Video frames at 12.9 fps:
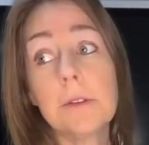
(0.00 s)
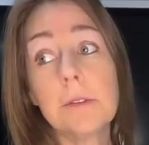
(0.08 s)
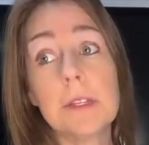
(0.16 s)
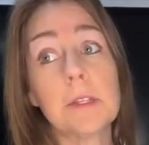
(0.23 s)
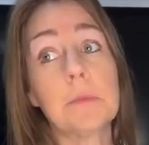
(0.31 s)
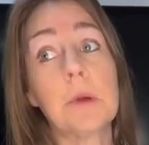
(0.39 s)

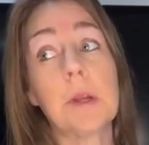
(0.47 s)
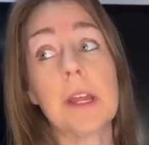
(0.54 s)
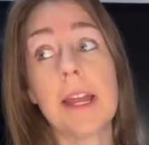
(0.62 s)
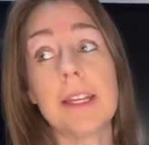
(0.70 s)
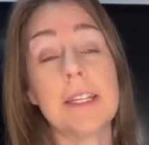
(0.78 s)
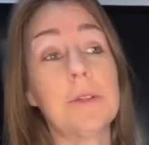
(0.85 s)
Also this
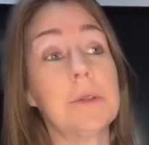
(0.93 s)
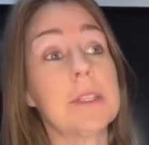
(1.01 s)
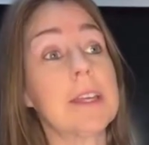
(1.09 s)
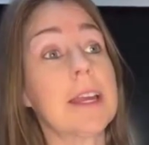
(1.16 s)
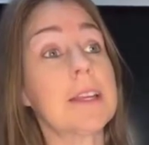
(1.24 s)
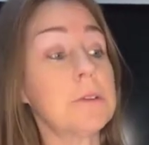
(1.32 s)
morning, I need
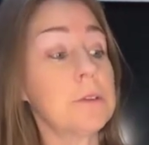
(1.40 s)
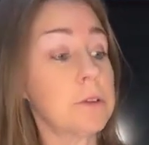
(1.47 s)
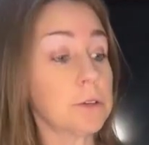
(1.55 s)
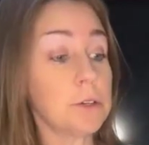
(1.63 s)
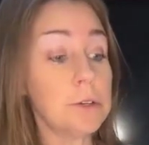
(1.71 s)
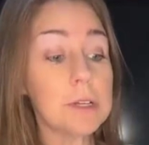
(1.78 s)
to assign
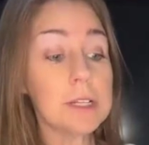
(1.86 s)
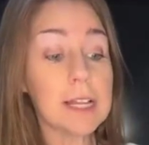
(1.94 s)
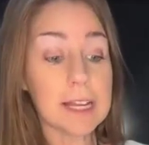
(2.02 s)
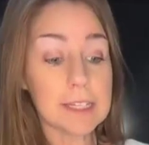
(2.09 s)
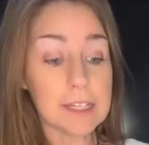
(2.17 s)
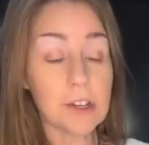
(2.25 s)
you your new
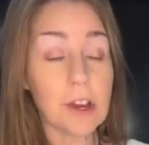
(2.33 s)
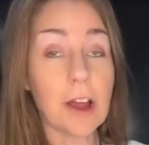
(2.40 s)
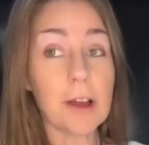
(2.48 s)
class